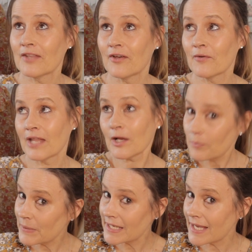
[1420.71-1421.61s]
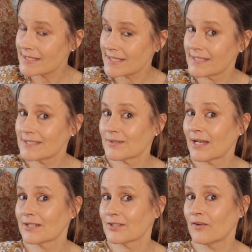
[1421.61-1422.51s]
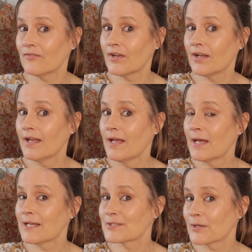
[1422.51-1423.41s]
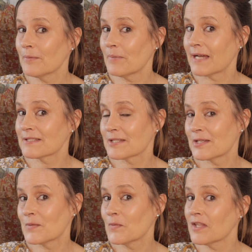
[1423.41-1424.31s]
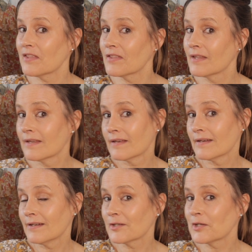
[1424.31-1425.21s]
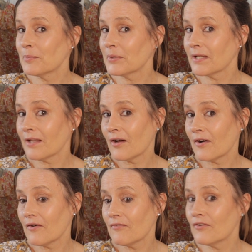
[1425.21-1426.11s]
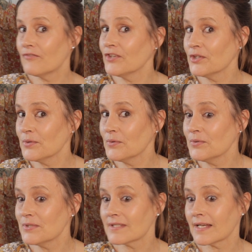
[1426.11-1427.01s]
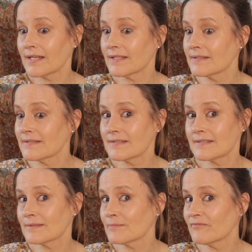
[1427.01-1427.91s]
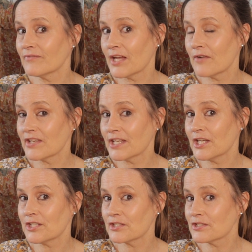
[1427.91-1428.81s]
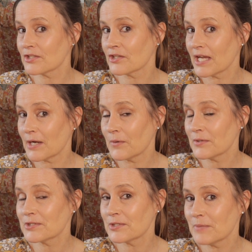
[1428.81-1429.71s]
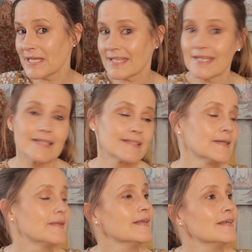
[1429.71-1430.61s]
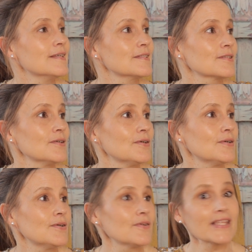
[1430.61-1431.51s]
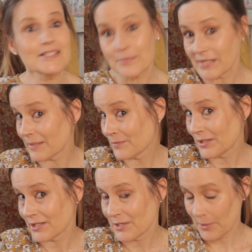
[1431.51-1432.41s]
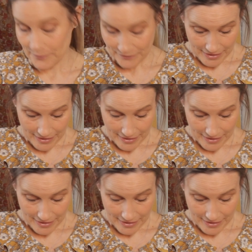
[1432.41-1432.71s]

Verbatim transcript: I thought, oh, that could be an idea, so I could offer a sewing pattern with a couple of views and variations on how to make it. So that's something I'm working on.